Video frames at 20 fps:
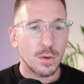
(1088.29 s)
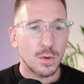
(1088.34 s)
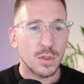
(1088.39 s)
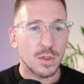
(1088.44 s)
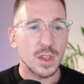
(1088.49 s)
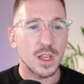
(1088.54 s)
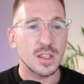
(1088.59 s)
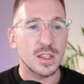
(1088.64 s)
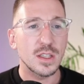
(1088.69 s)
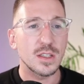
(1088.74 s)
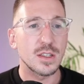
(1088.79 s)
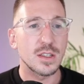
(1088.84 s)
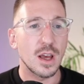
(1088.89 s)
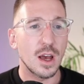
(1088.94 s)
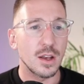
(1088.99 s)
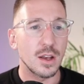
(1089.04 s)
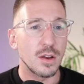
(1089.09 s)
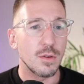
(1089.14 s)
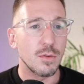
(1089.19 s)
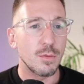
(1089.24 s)
this is
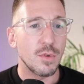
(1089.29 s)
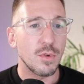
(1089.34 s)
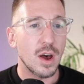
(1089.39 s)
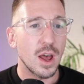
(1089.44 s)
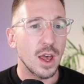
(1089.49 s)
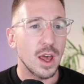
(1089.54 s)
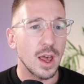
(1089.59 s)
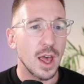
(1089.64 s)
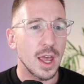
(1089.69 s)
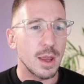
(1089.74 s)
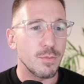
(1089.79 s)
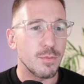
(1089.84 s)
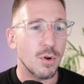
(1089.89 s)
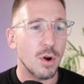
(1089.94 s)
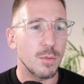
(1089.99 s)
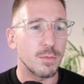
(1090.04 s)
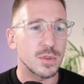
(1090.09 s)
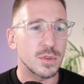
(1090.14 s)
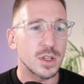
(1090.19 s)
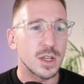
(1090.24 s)
done via a
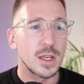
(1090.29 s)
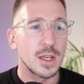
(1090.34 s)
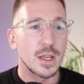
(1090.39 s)
prompt.